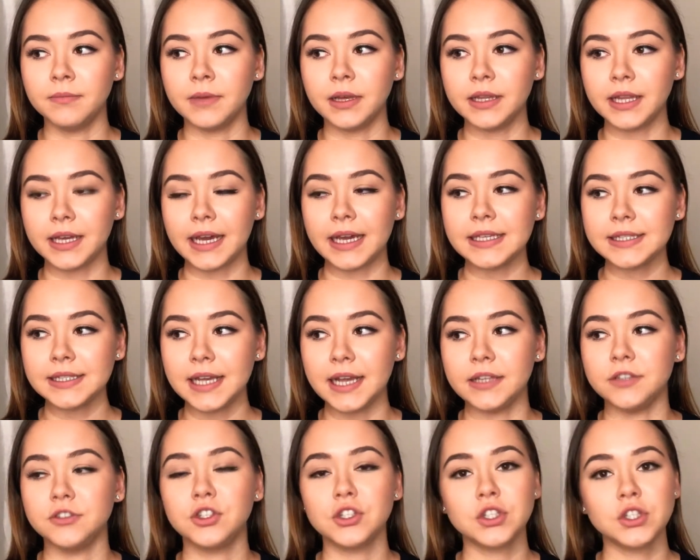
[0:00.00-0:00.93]
like I
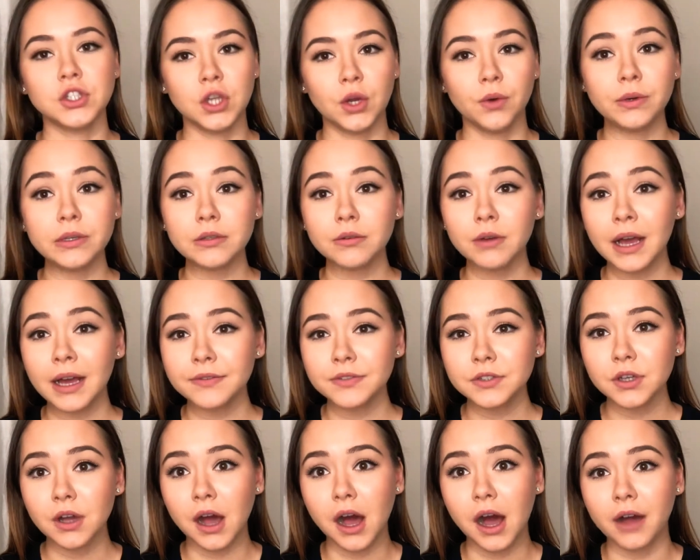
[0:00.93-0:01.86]
said, just know what you have
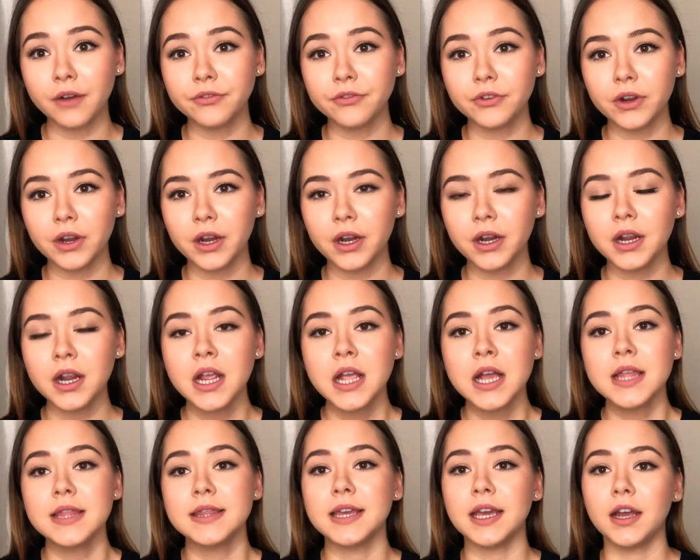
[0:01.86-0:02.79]
to offer.
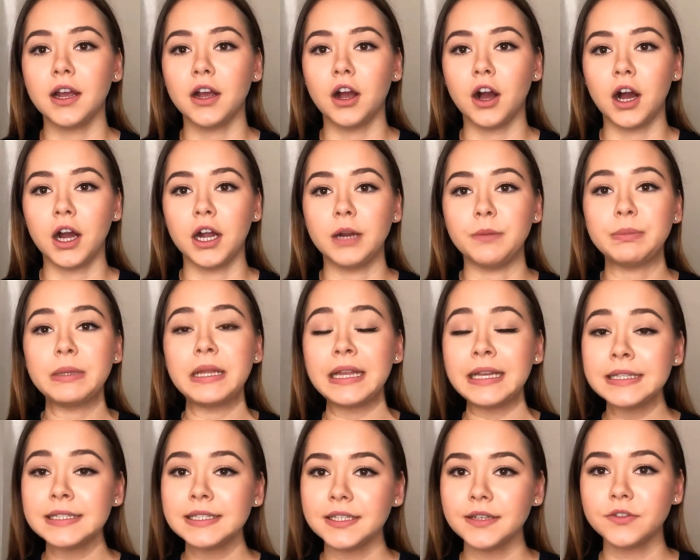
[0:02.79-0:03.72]
There are
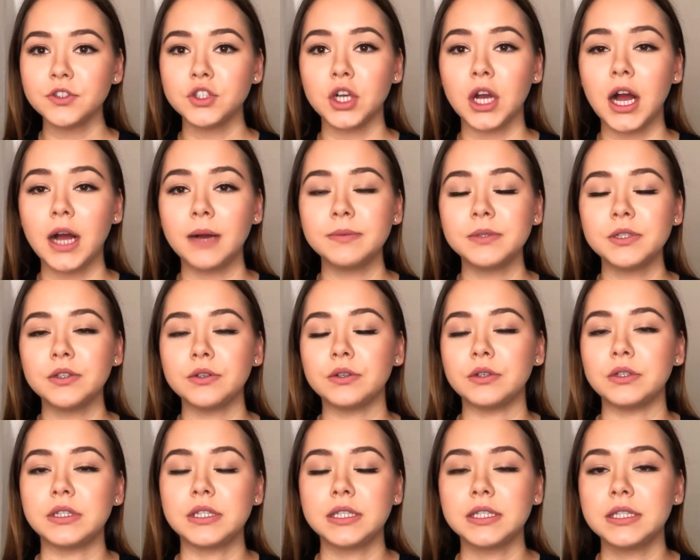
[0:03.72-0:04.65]
plenty of jobs you
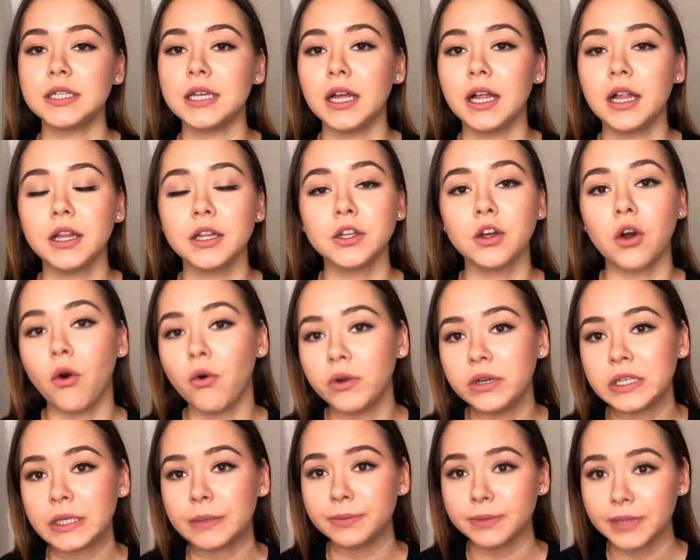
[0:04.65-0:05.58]
could still go
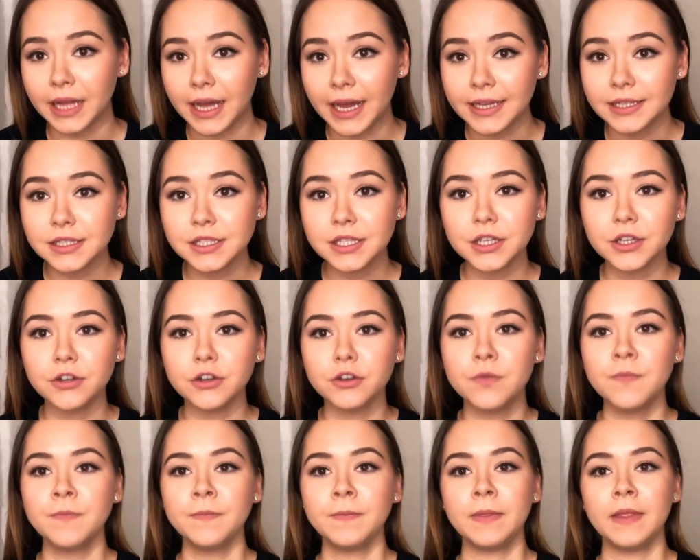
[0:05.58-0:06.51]
and apply
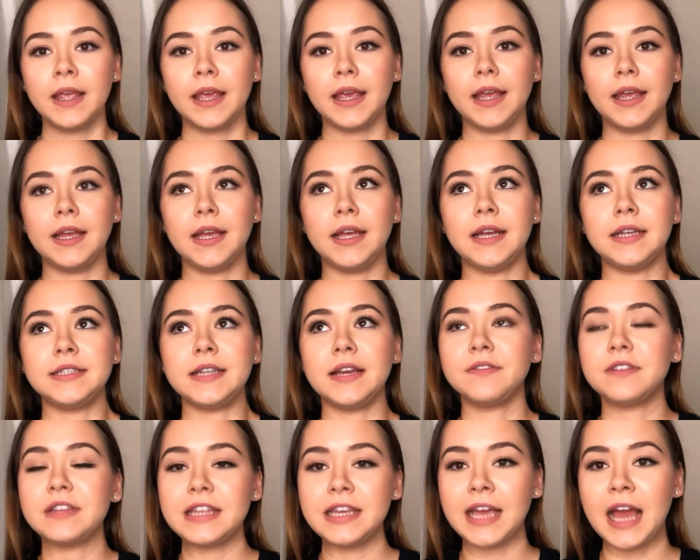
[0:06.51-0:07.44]
to, and
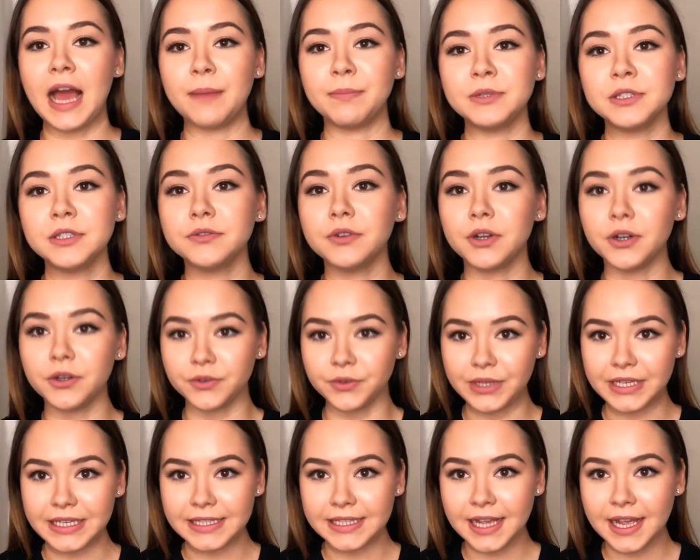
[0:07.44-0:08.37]
everything happens for a
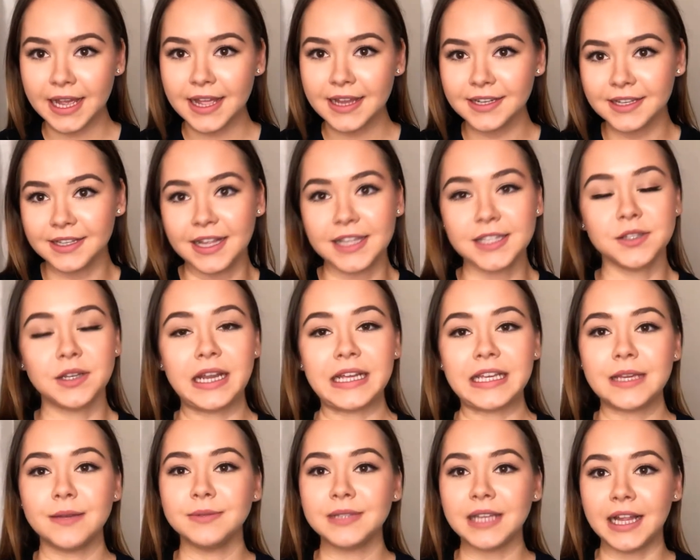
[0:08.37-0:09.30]
reason, and that's what I
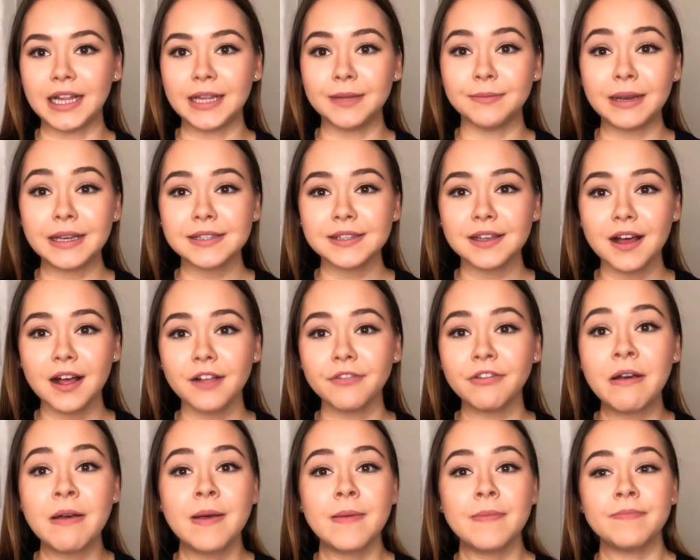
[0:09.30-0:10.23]
keep telling myself.
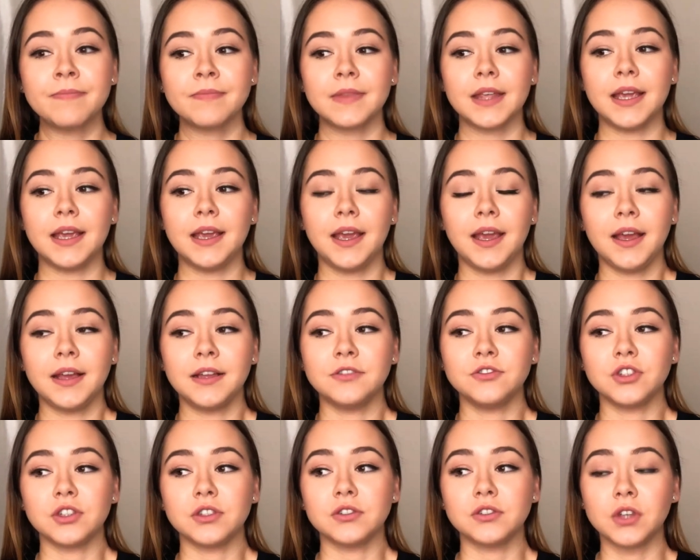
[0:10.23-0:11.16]
And
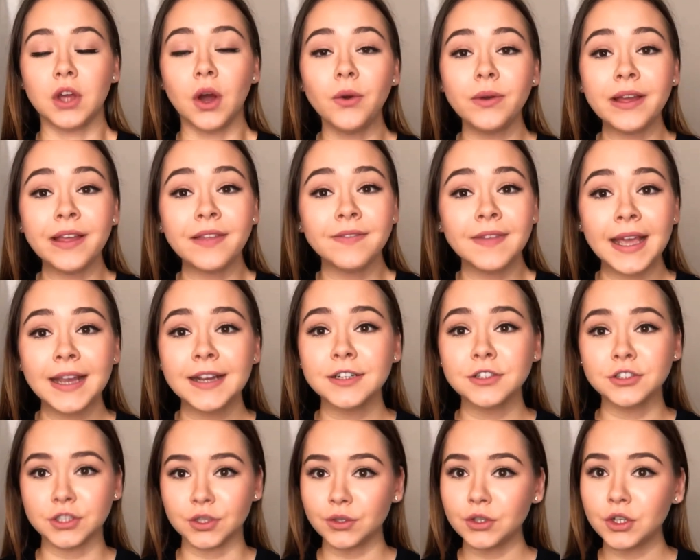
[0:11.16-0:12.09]
just go in
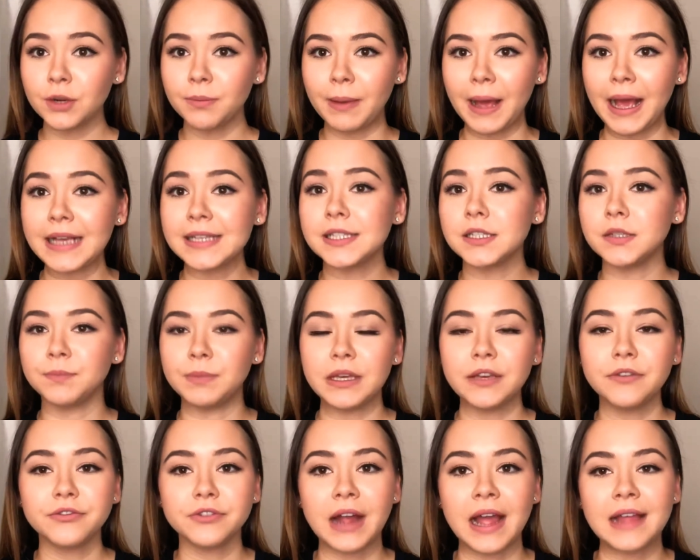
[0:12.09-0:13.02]
there, do your best,
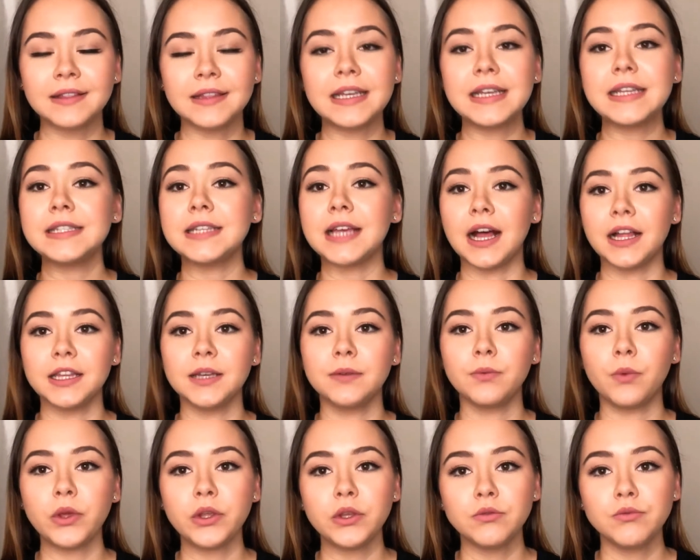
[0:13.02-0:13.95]
be friendly, tell
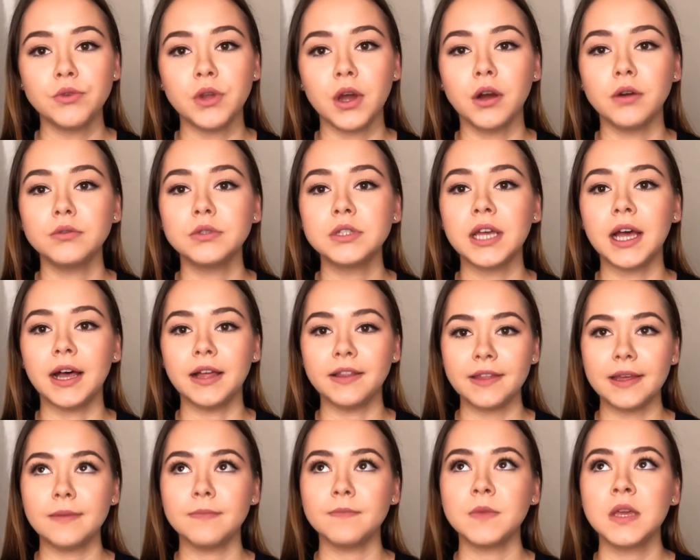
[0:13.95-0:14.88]
them what you know, tell
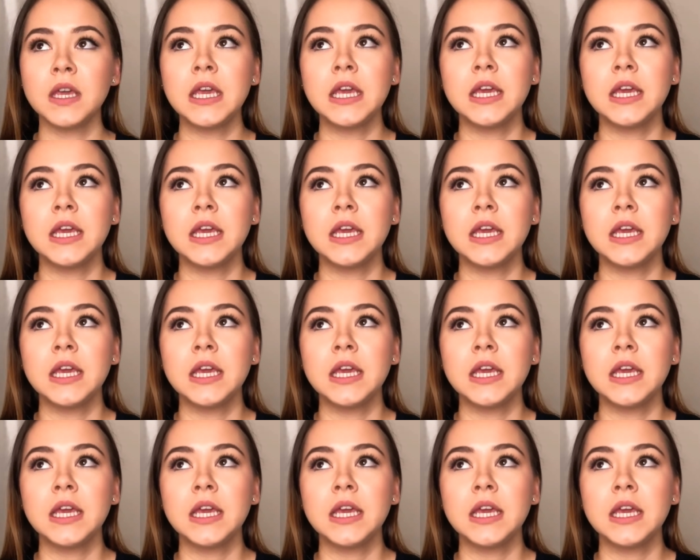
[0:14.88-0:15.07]
them